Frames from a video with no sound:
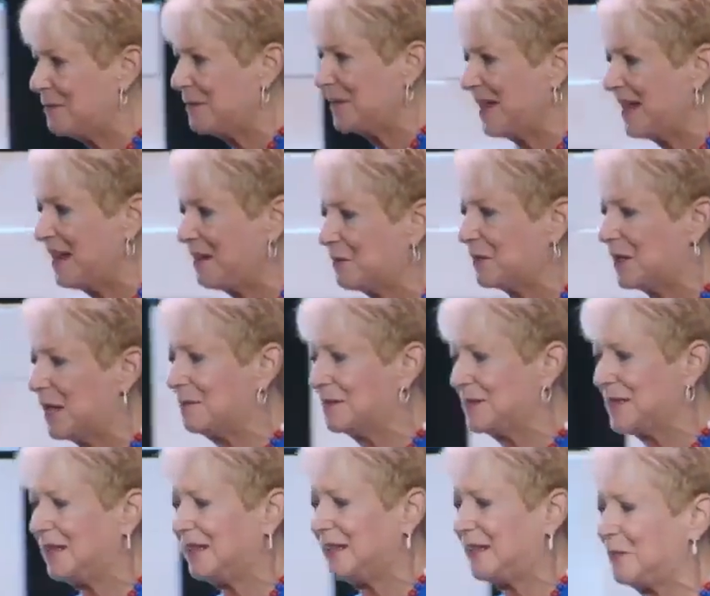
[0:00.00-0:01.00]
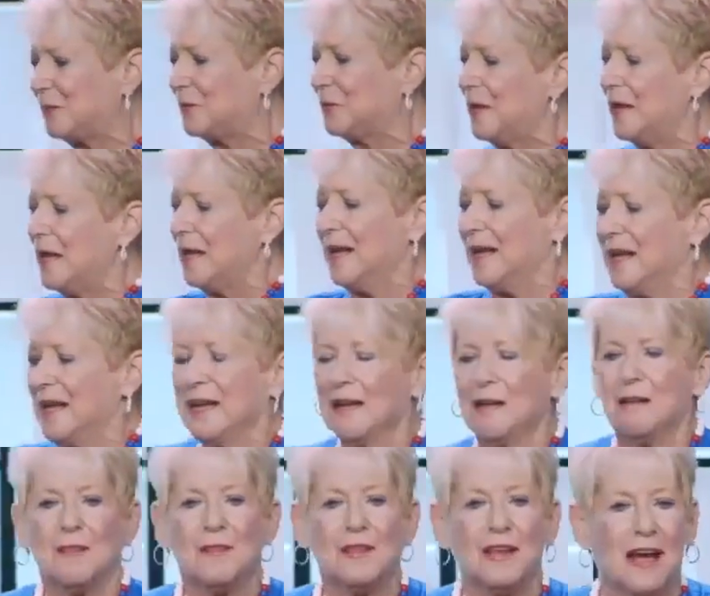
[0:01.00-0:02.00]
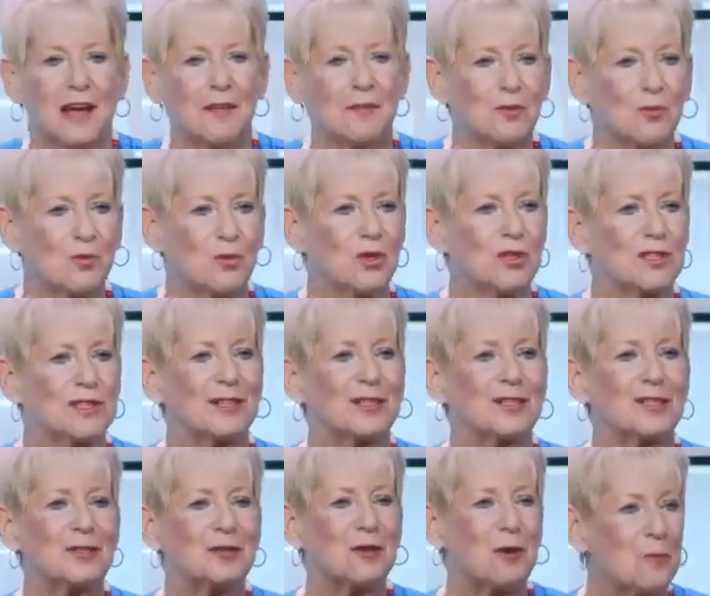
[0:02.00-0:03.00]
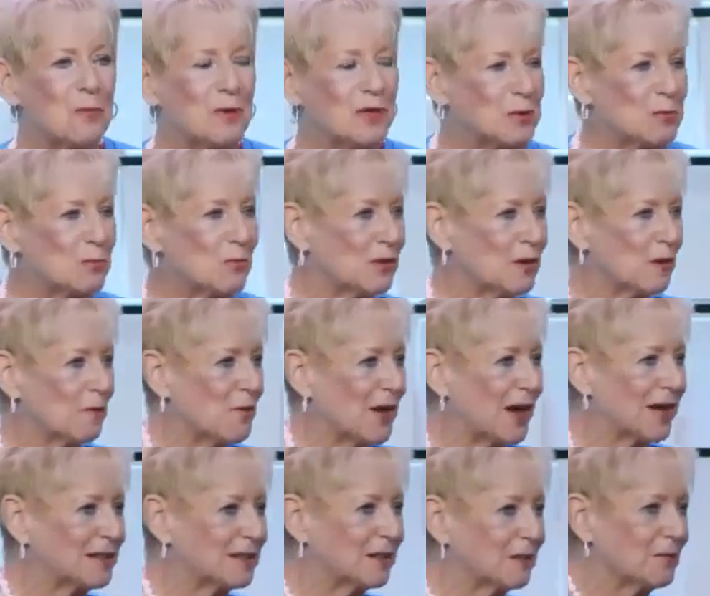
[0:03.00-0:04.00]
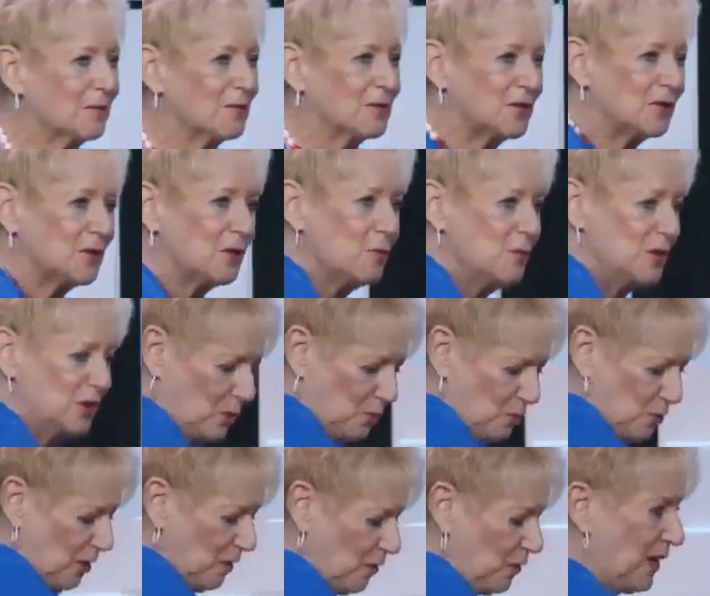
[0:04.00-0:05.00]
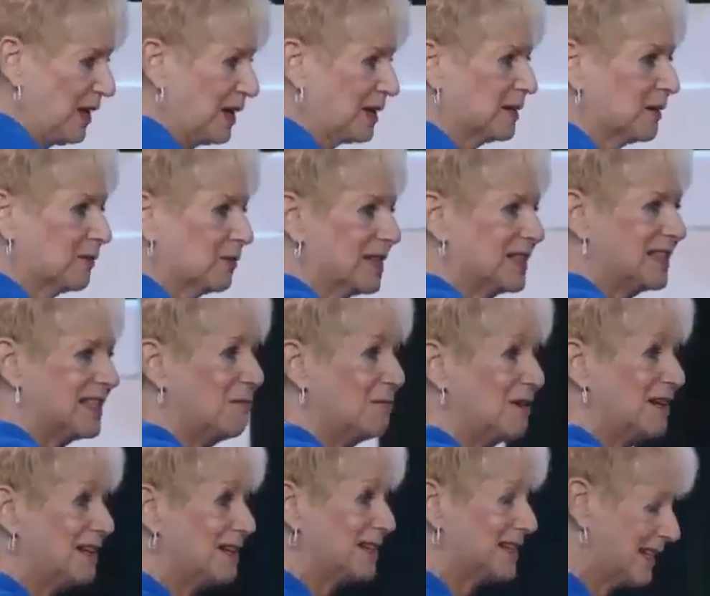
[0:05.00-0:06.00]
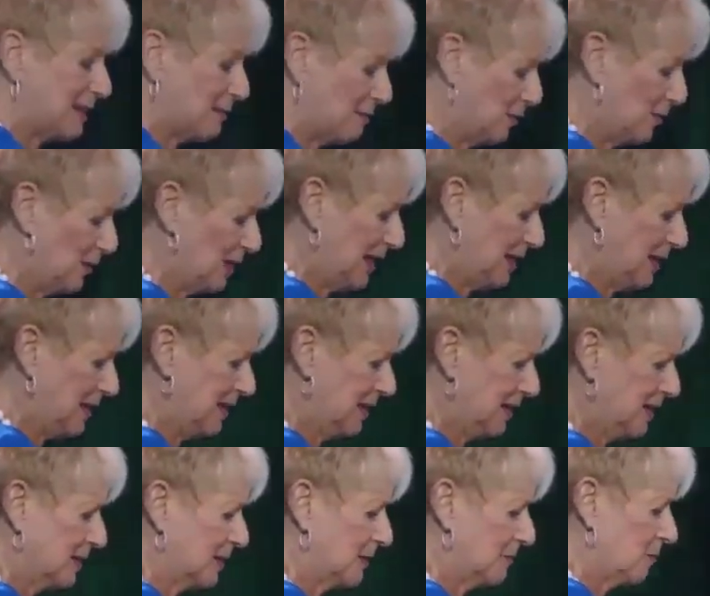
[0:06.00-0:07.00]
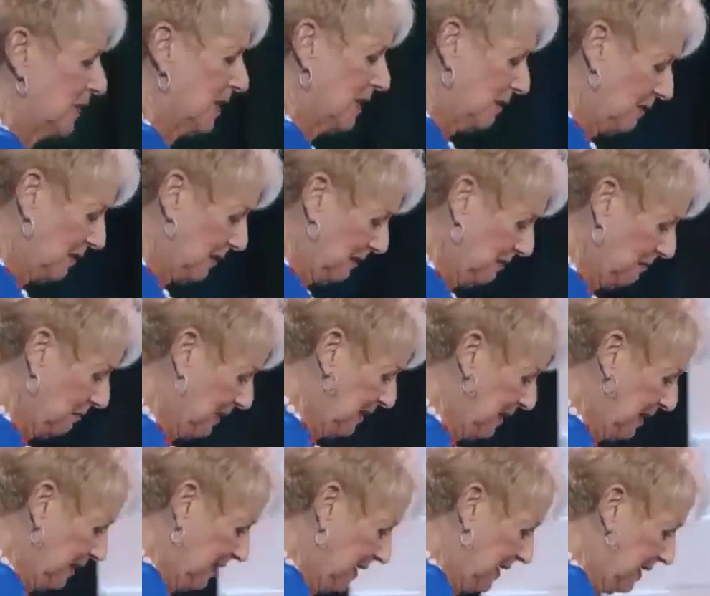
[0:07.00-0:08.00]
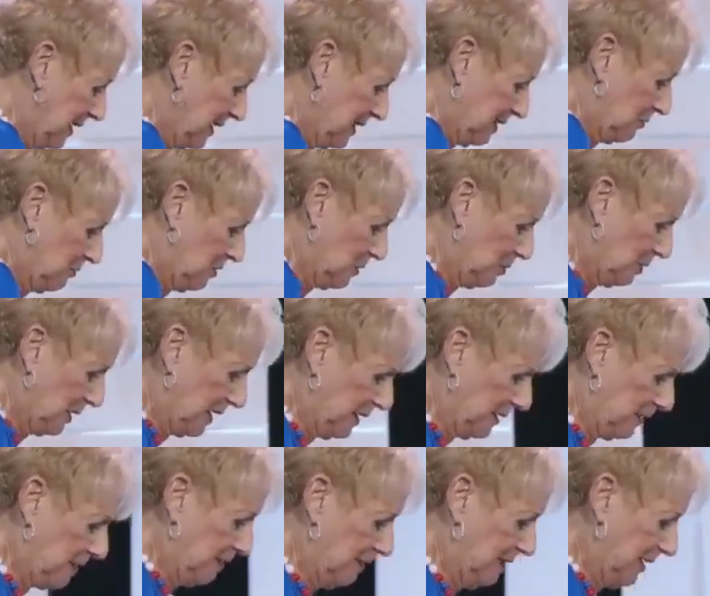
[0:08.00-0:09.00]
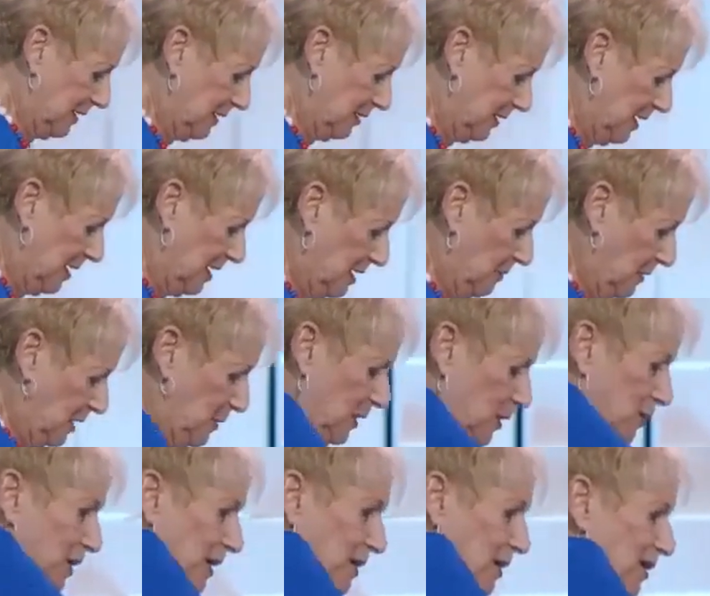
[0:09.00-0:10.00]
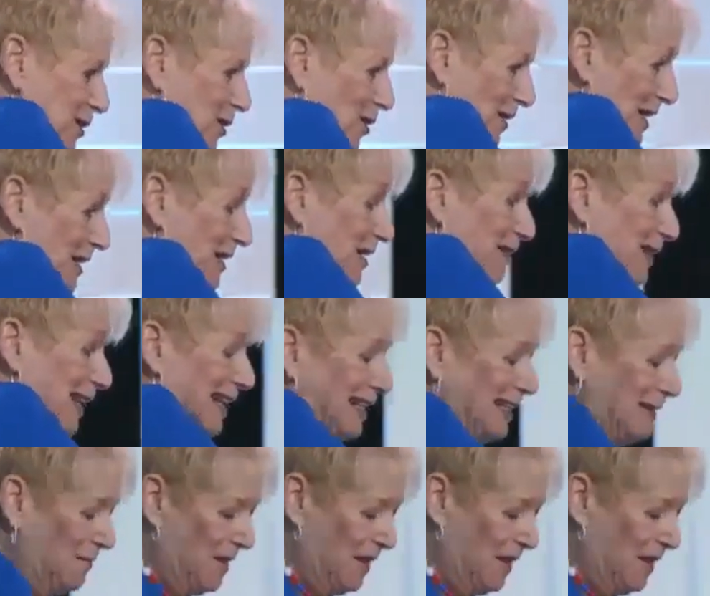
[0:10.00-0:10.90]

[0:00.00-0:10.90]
on that one. I'm telling you, the other words are so much more effective. So much more effective. Let's see what else I can pull out of this. Oh, wait, I think I got the wrong pile here. Okay. No, it's all right.